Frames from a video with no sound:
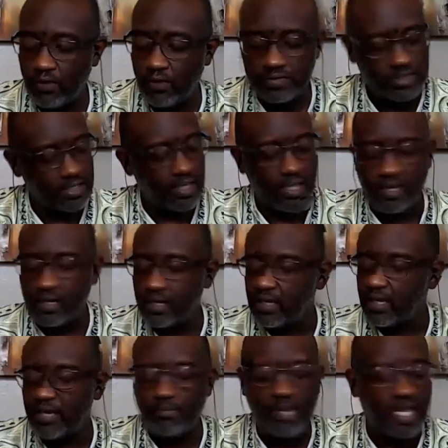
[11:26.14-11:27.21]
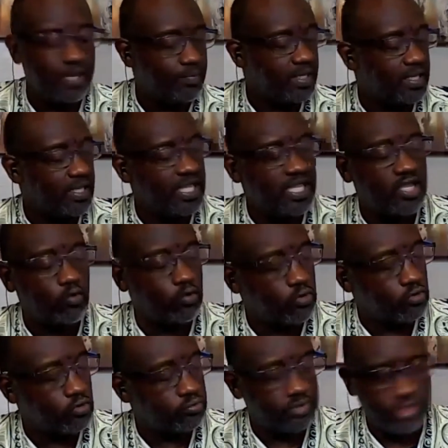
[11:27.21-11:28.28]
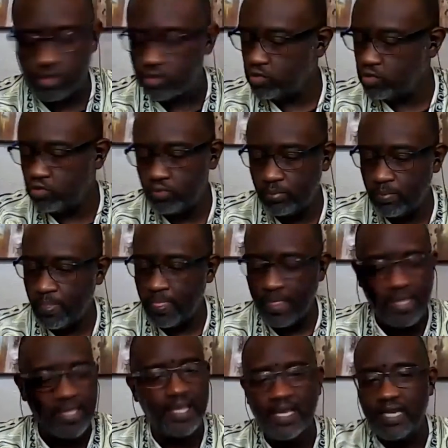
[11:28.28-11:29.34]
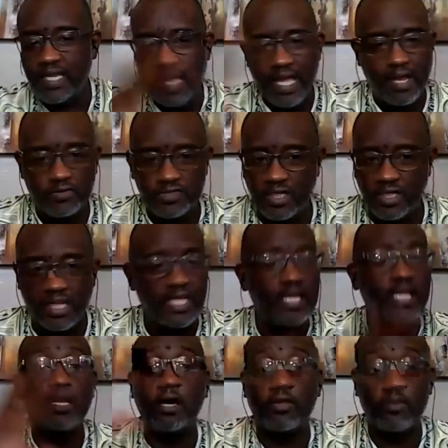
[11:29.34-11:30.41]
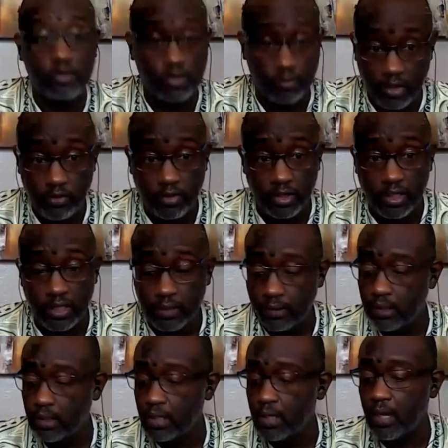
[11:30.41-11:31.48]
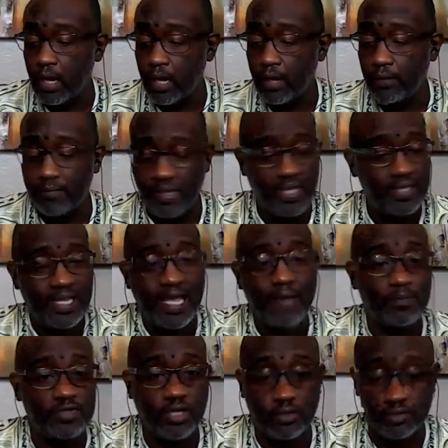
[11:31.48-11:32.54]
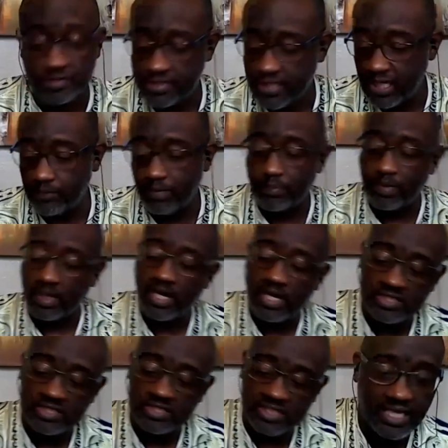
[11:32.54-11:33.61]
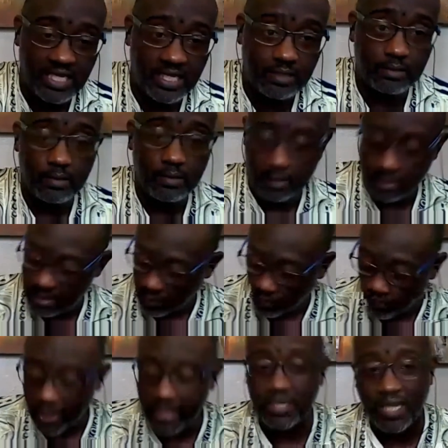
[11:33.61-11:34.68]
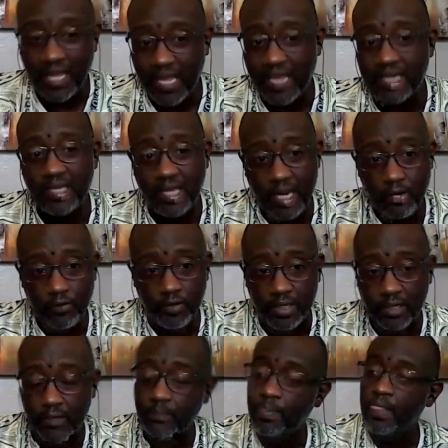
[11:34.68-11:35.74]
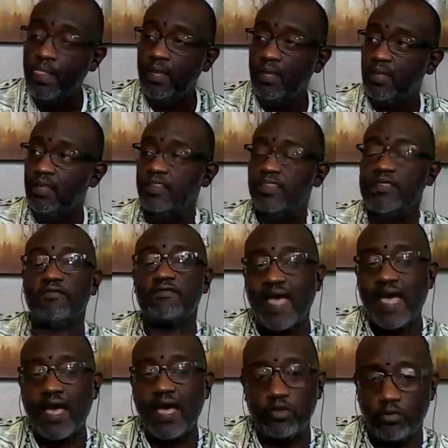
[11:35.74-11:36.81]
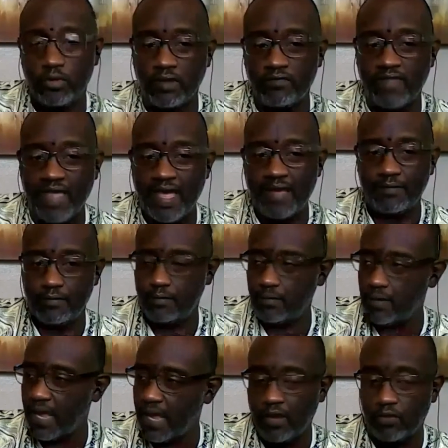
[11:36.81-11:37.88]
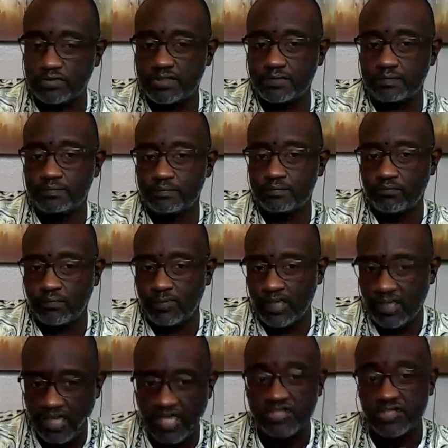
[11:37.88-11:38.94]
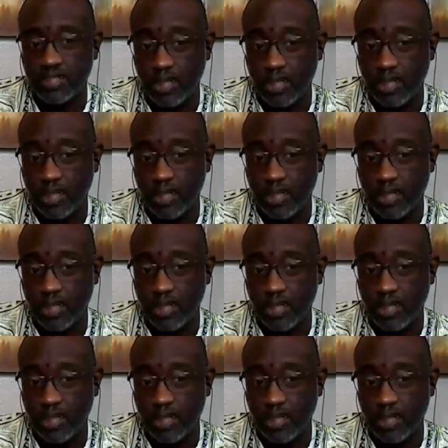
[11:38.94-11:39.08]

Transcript: if you have a house and it may be equal to any house in any other community in that particular city, but because it's in the red-lined area, the value of that house